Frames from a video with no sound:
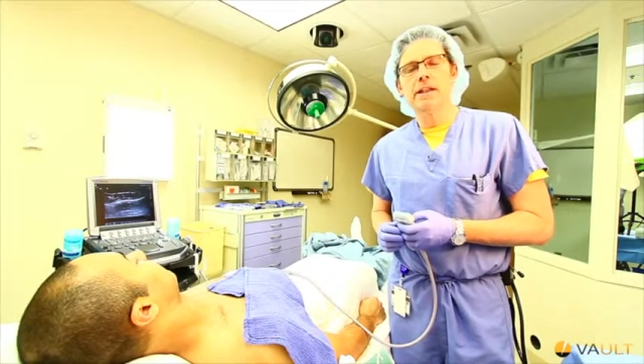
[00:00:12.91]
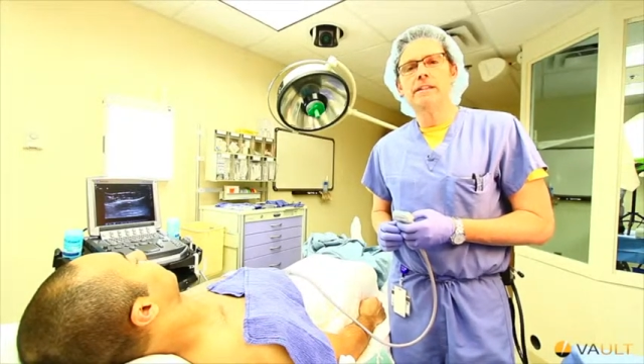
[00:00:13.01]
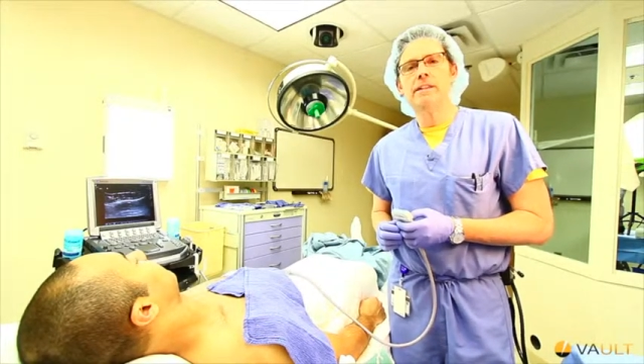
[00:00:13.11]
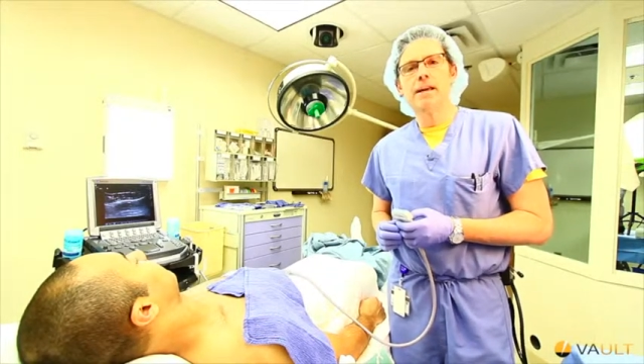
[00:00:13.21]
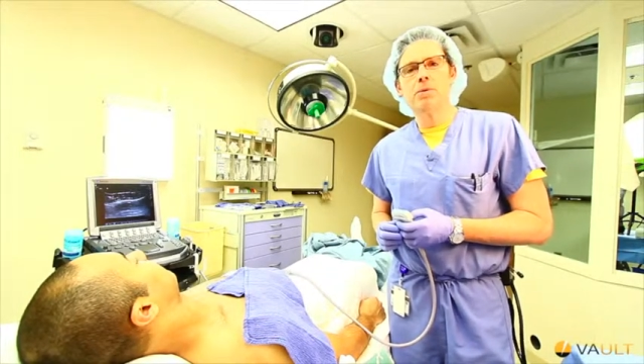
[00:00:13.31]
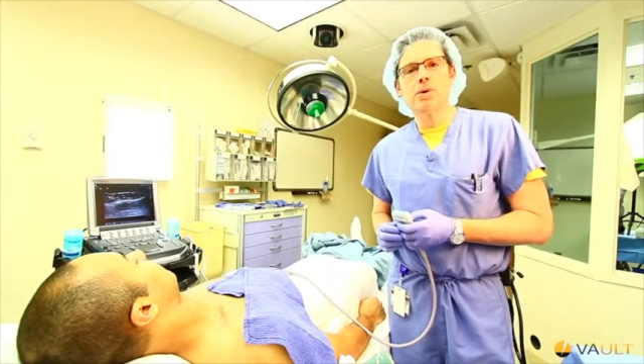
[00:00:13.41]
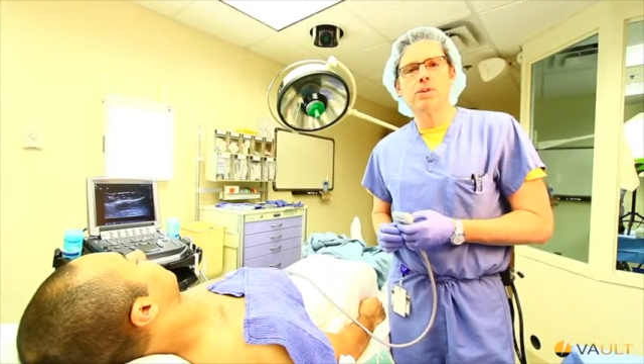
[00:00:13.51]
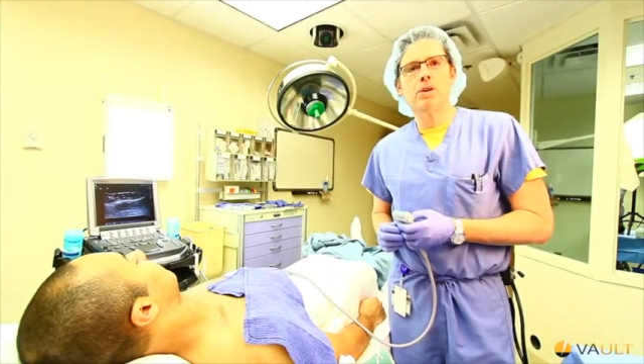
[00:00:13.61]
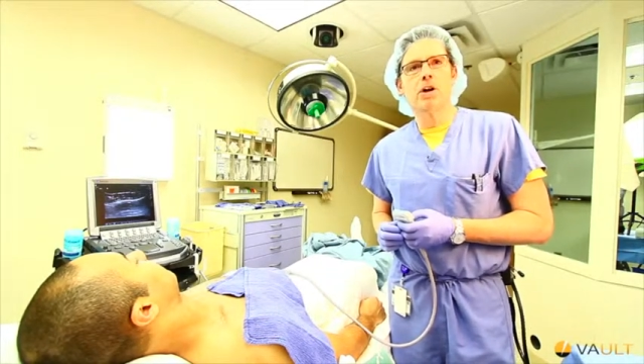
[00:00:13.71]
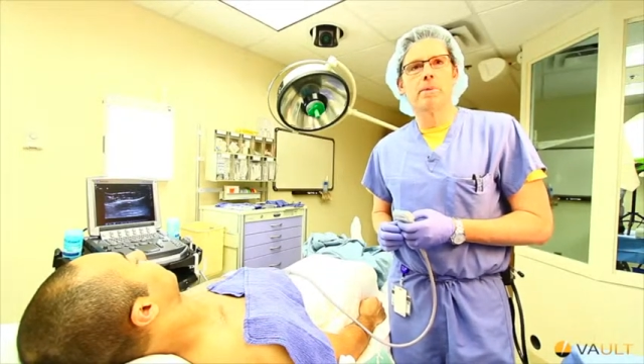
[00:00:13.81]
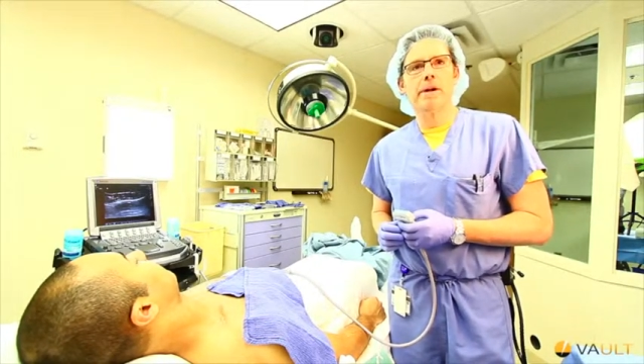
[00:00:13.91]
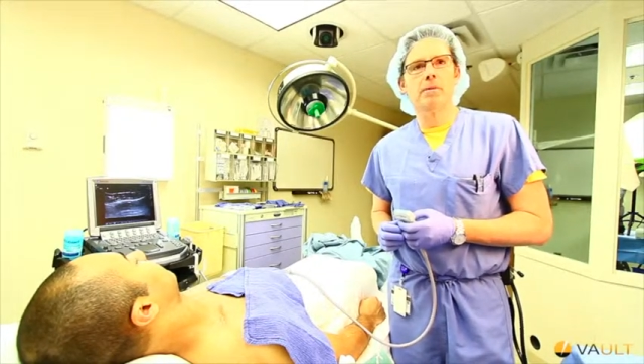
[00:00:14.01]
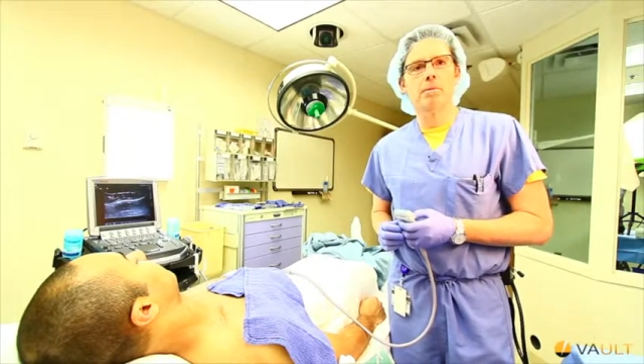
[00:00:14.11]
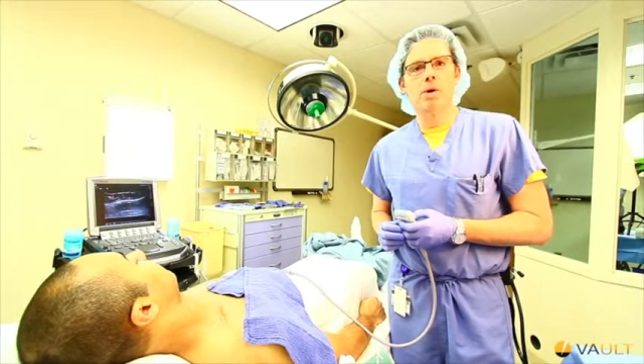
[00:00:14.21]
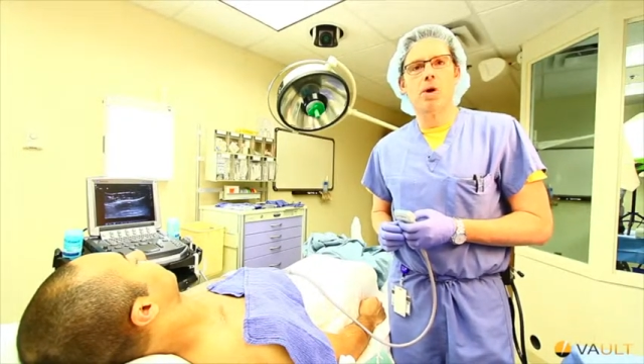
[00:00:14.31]
Today we're going to talk
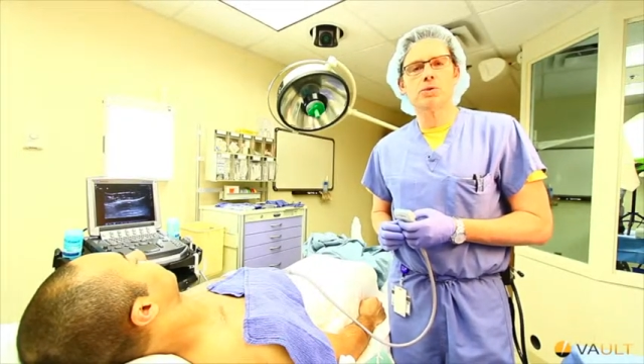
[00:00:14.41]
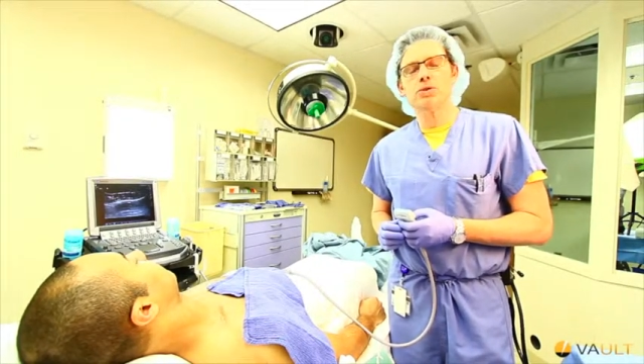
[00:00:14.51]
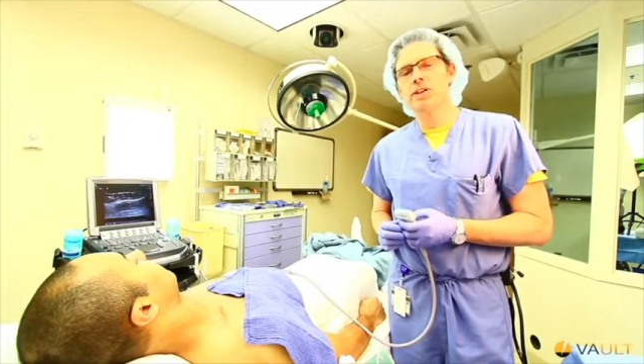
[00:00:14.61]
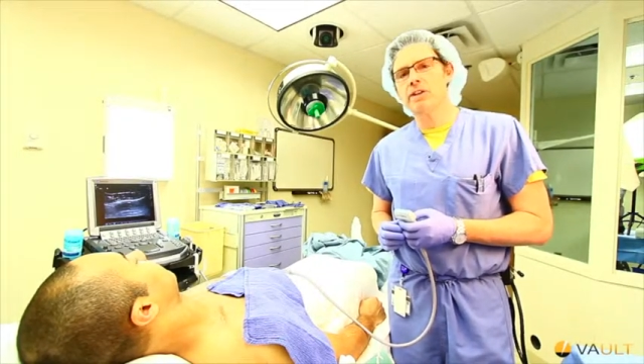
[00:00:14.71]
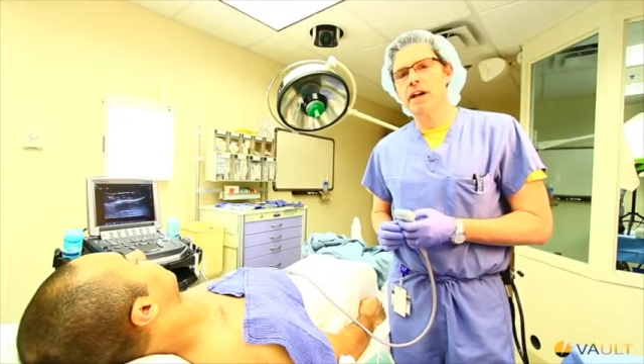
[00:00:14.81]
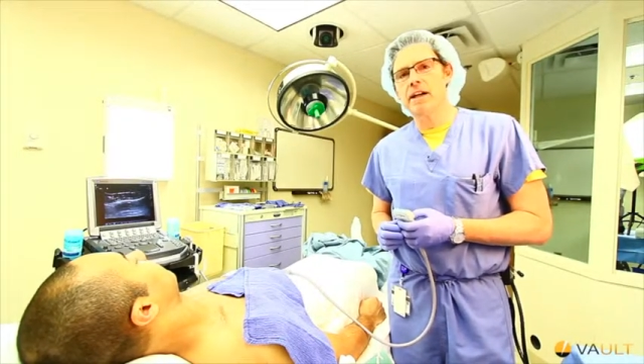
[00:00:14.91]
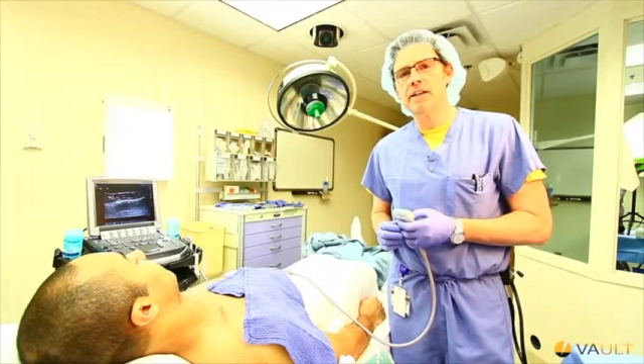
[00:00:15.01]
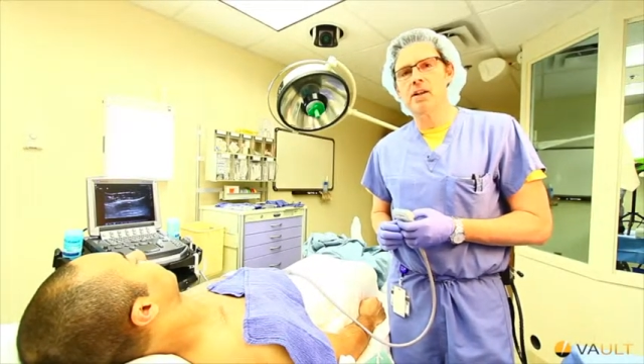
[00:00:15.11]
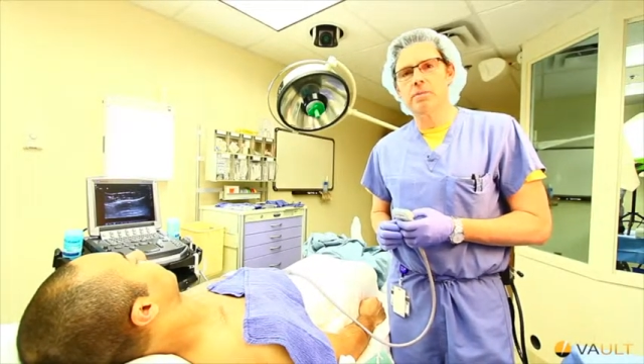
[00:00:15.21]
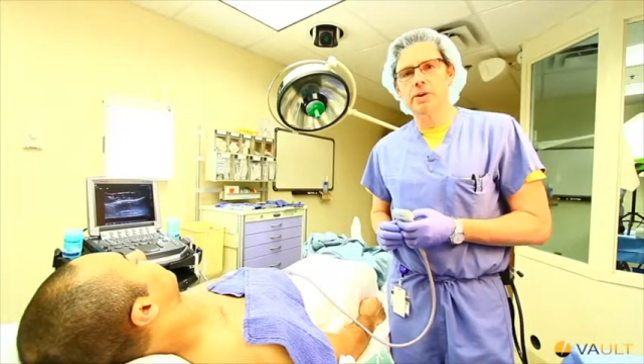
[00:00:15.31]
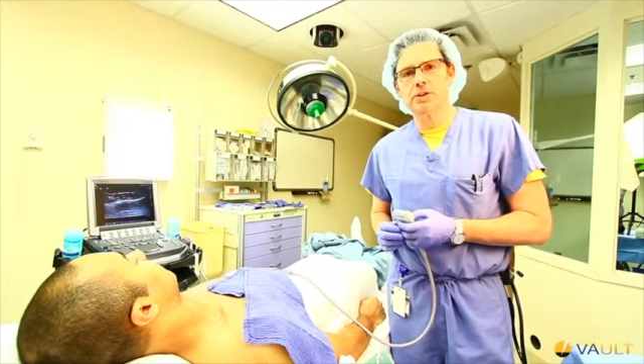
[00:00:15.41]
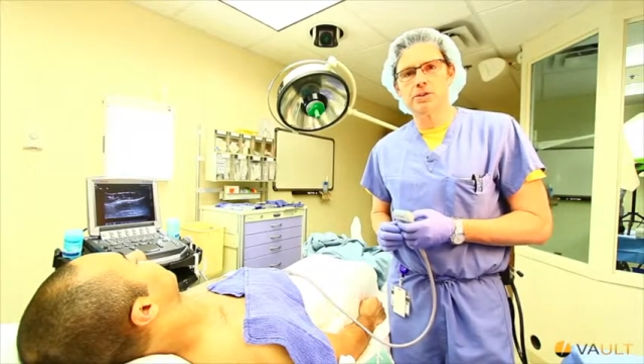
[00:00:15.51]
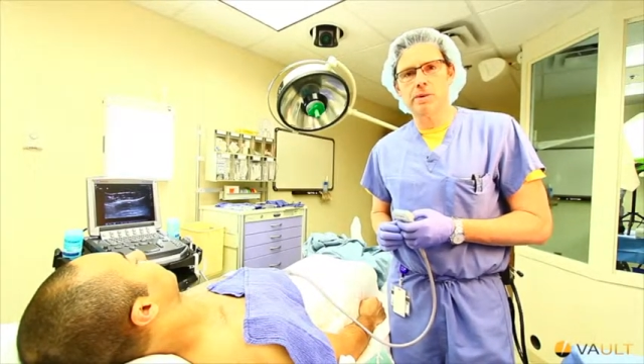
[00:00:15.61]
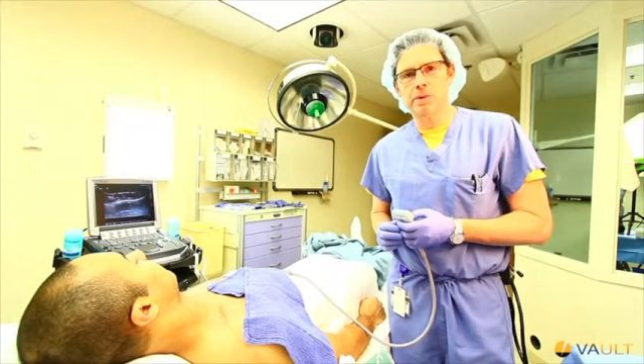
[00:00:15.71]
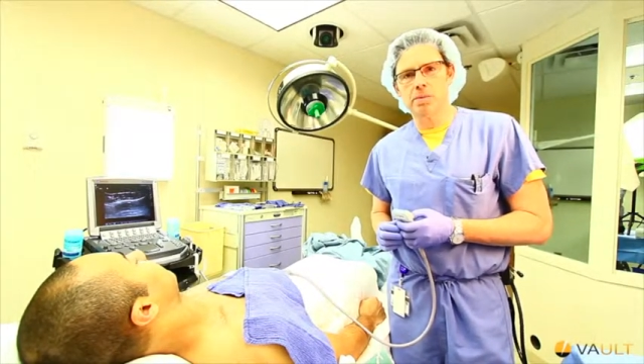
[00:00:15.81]
about ultrasound-guided upper
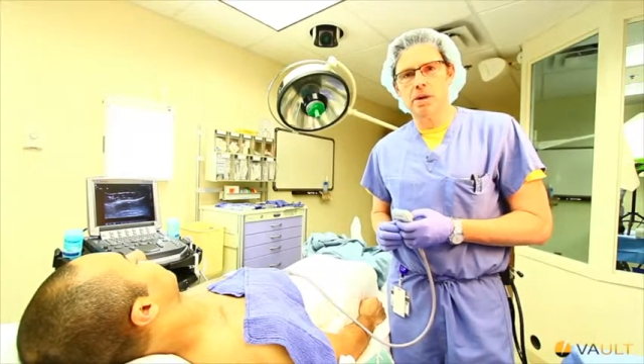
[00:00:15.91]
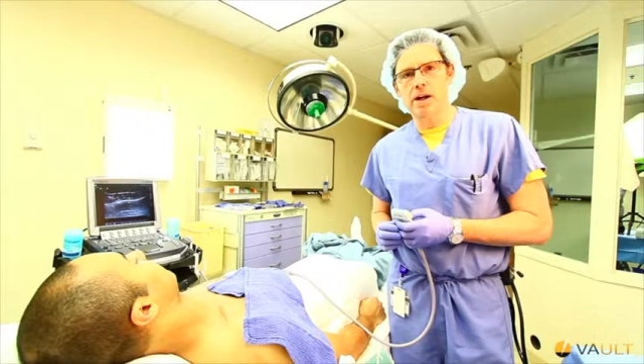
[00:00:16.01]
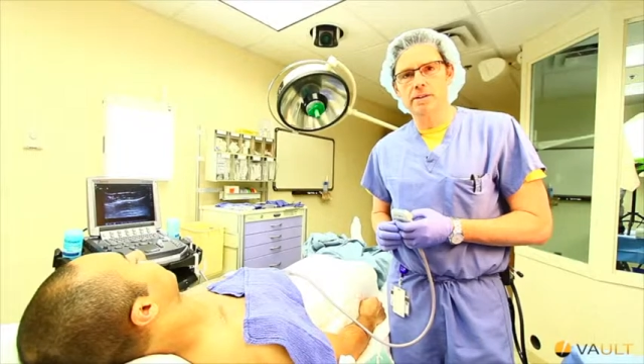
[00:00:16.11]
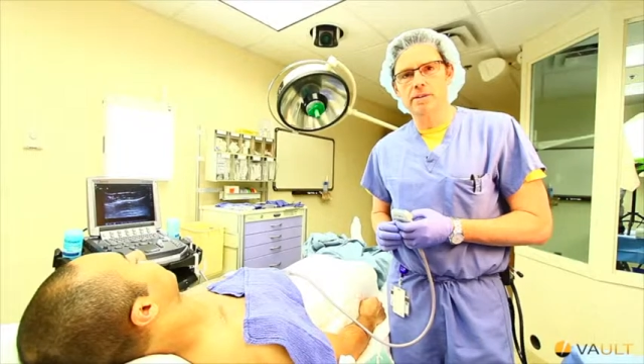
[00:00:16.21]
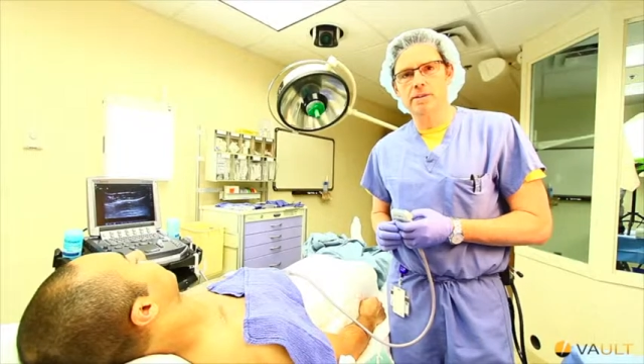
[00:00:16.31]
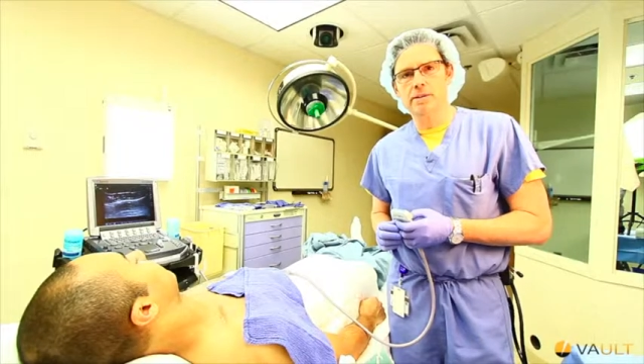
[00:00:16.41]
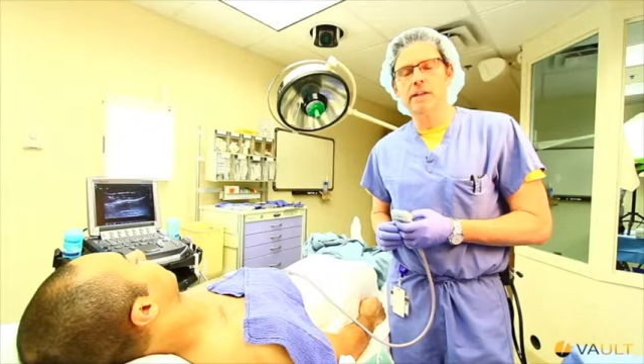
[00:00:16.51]
extremity blocks.